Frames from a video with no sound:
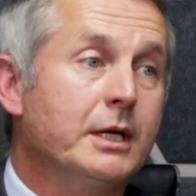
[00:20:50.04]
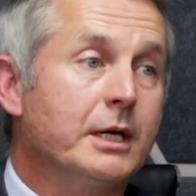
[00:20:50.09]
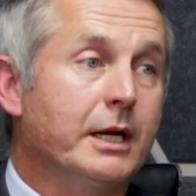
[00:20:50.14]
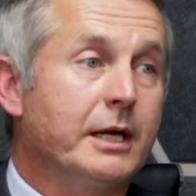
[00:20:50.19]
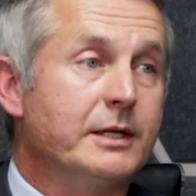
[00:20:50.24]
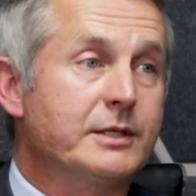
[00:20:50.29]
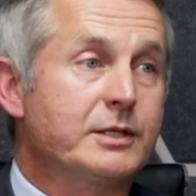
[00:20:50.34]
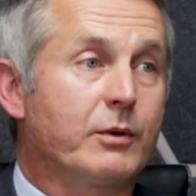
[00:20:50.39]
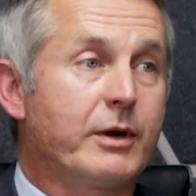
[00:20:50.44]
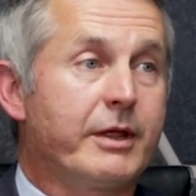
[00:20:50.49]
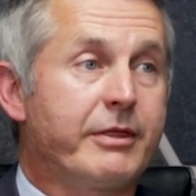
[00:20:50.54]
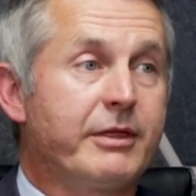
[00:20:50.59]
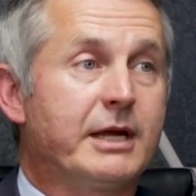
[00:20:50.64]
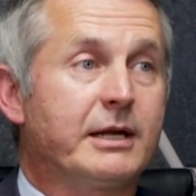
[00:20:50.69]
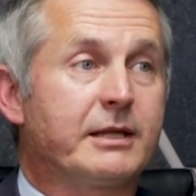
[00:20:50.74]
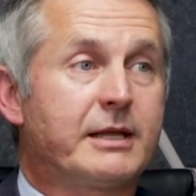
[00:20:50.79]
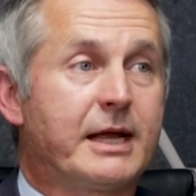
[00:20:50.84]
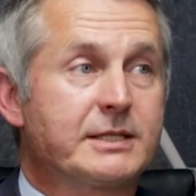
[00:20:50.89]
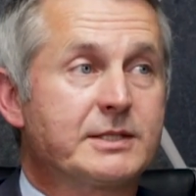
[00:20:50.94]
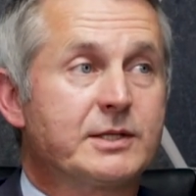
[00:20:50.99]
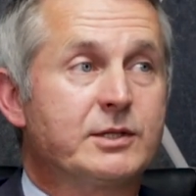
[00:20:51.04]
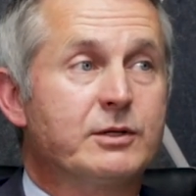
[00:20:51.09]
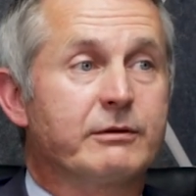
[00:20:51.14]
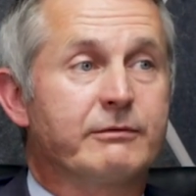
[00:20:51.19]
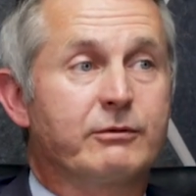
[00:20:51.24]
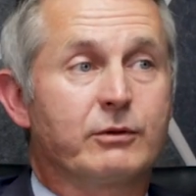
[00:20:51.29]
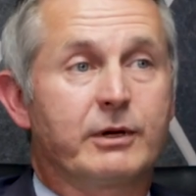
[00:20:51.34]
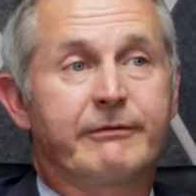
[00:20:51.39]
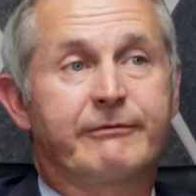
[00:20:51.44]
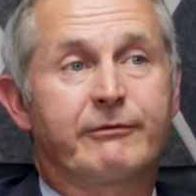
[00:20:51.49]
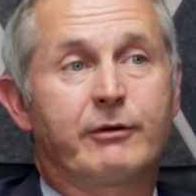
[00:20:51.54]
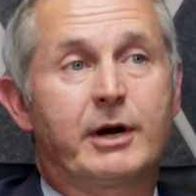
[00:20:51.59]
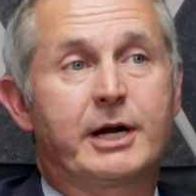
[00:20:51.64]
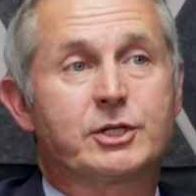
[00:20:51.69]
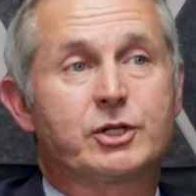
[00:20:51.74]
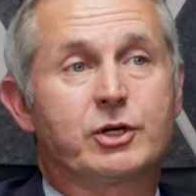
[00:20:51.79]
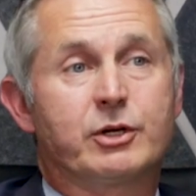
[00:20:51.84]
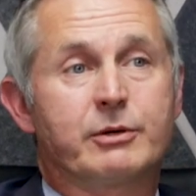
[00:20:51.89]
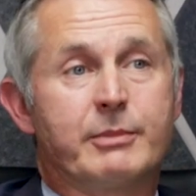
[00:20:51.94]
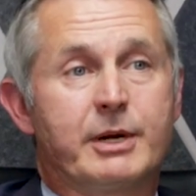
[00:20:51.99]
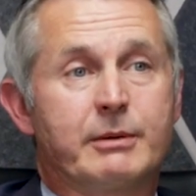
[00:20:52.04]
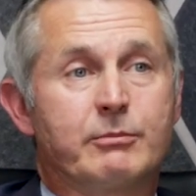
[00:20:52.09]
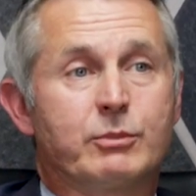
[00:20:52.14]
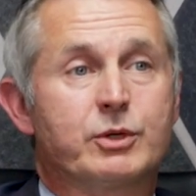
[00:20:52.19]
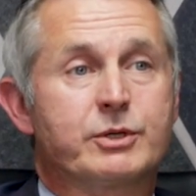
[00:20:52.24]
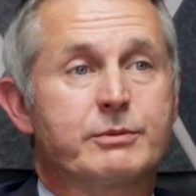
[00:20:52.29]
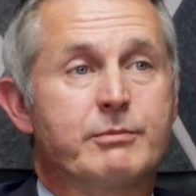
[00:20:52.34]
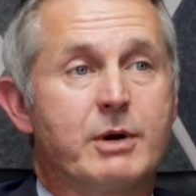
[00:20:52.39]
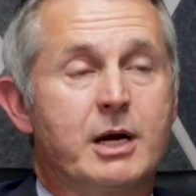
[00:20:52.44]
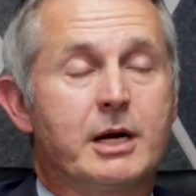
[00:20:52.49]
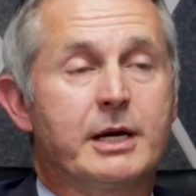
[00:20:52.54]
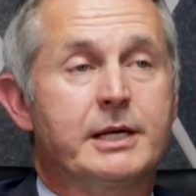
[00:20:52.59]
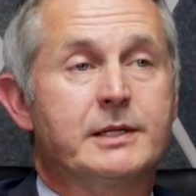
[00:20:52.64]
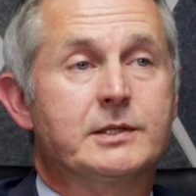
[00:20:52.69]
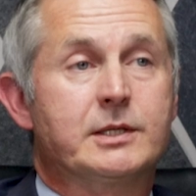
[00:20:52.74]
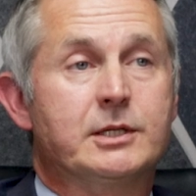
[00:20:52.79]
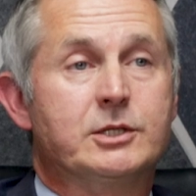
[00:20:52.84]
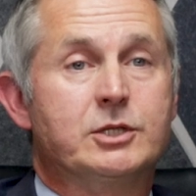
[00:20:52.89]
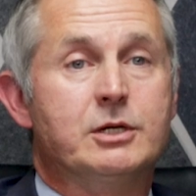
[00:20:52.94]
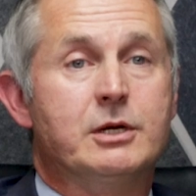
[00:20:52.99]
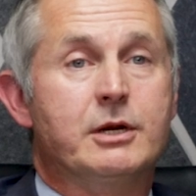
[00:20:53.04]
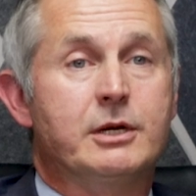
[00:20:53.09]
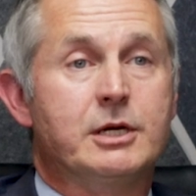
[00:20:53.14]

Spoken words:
And so I think that's still very fresh on members' minds that,